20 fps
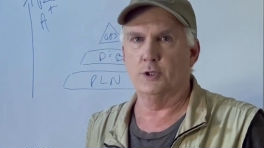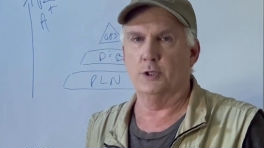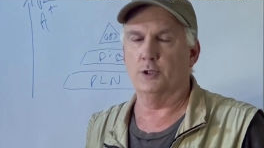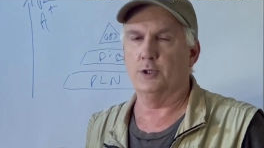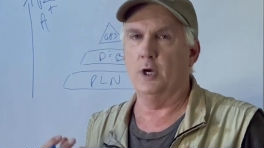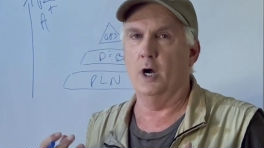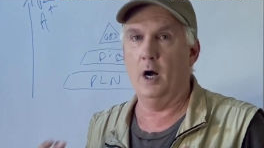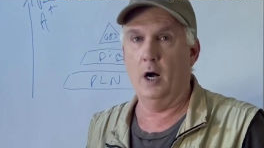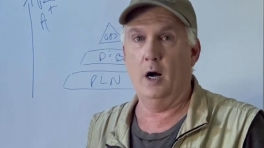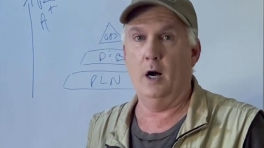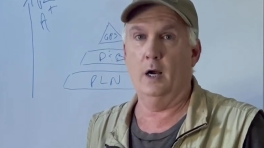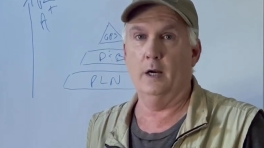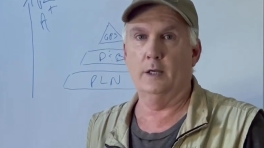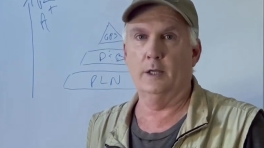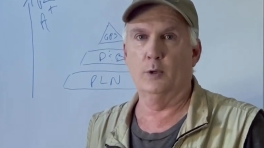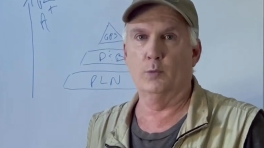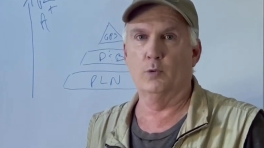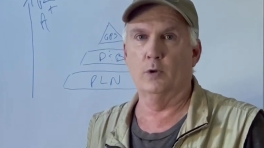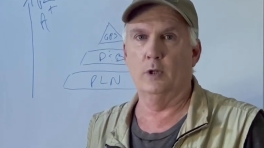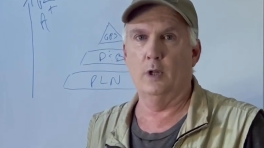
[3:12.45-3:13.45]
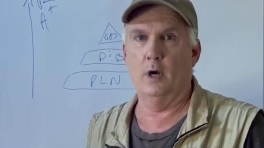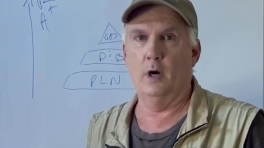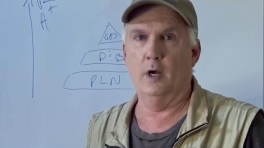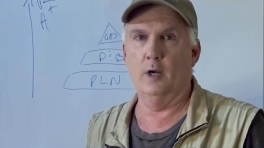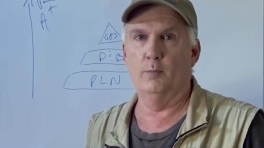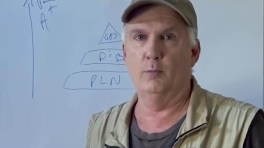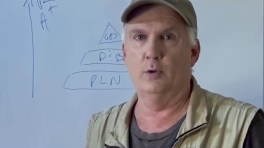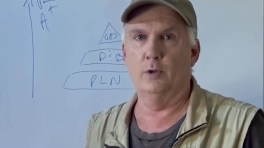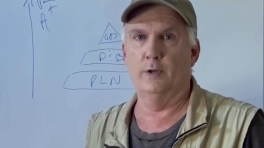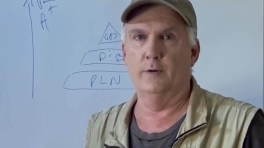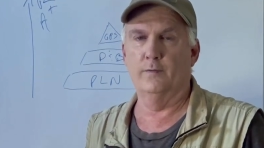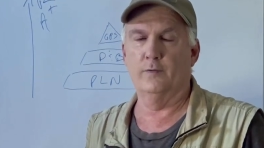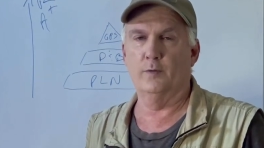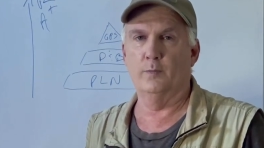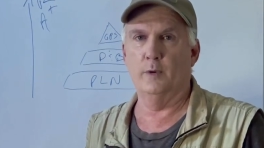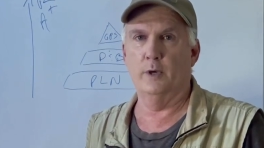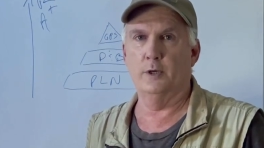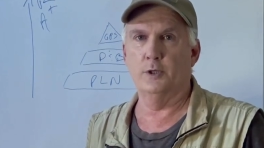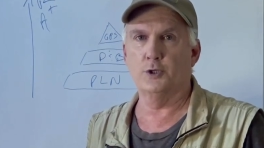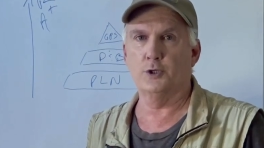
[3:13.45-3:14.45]
It's highly reliable
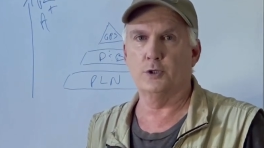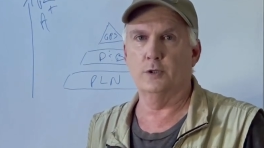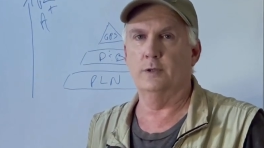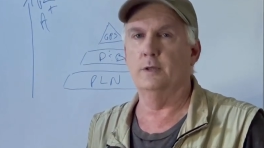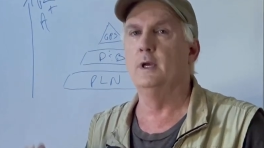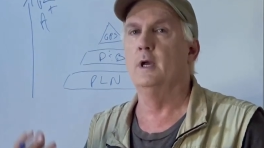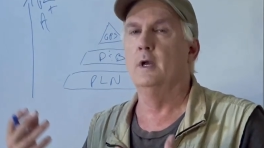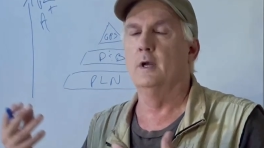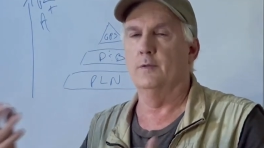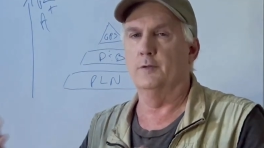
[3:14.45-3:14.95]
information